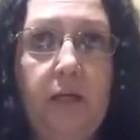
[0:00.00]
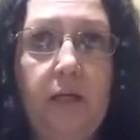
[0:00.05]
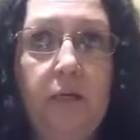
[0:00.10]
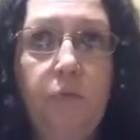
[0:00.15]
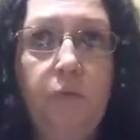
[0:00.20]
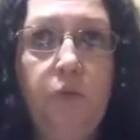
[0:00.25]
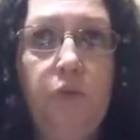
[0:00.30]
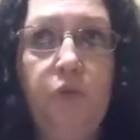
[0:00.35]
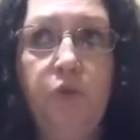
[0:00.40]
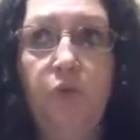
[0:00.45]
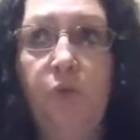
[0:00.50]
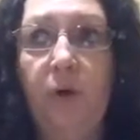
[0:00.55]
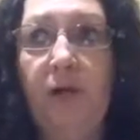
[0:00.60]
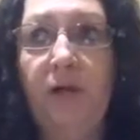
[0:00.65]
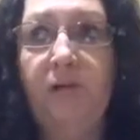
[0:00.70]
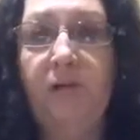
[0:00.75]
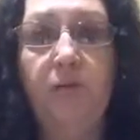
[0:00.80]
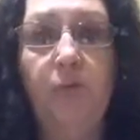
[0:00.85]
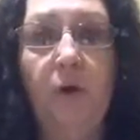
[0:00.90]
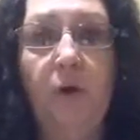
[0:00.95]
And when you
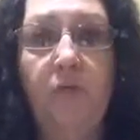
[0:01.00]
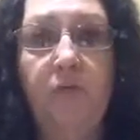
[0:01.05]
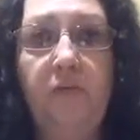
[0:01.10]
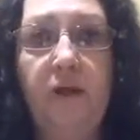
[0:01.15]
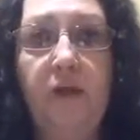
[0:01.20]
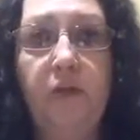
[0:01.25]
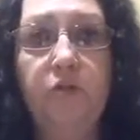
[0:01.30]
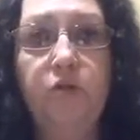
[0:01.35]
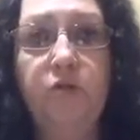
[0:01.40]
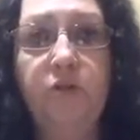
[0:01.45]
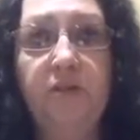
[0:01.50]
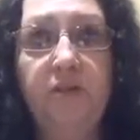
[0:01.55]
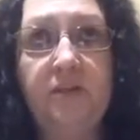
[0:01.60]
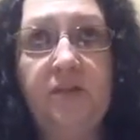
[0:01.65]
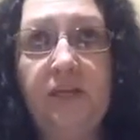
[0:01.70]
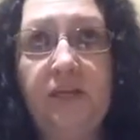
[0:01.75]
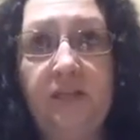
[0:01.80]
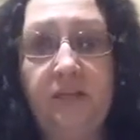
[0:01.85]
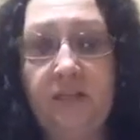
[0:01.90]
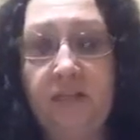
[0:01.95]
rate them on there, you see
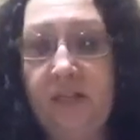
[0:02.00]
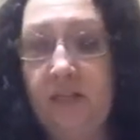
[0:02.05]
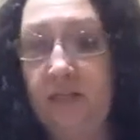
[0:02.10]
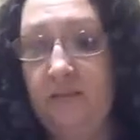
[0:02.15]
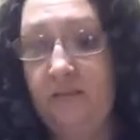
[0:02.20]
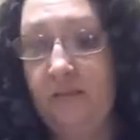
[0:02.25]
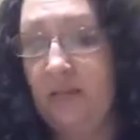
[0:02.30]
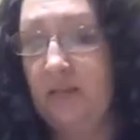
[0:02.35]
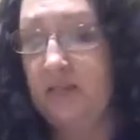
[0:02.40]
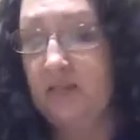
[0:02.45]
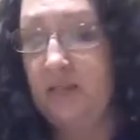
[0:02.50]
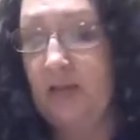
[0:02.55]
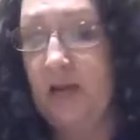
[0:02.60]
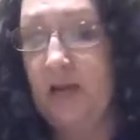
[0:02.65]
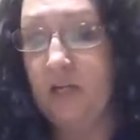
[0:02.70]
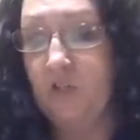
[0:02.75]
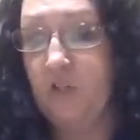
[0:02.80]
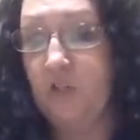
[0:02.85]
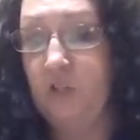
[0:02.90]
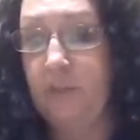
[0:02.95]
they contain things that
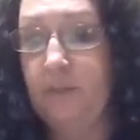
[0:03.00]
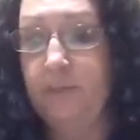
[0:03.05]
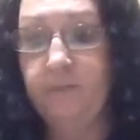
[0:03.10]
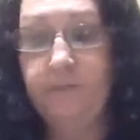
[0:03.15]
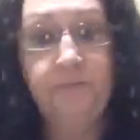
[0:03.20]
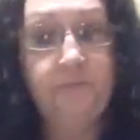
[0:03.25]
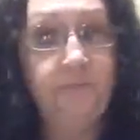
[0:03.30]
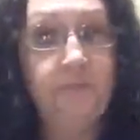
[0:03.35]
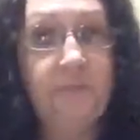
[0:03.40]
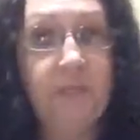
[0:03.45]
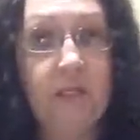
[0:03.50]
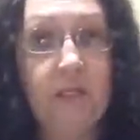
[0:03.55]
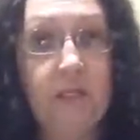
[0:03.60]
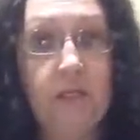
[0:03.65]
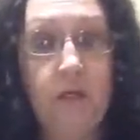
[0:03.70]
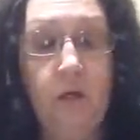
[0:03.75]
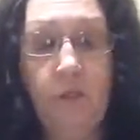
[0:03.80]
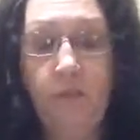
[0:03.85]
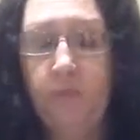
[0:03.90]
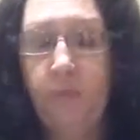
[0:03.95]
actually can
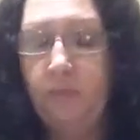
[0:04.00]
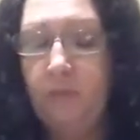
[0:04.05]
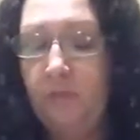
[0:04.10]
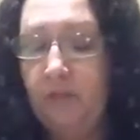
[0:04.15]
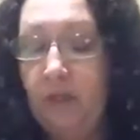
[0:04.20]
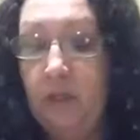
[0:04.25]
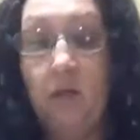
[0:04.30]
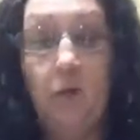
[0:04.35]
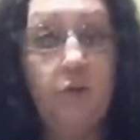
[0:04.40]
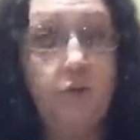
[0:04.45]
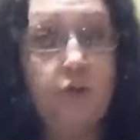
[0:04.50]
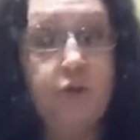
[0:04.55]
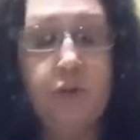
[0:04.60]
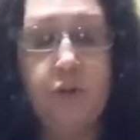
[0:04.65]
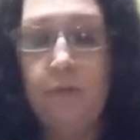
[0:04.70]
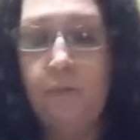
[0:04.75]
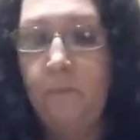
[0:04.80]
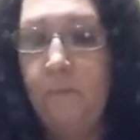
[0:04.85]
hurt you.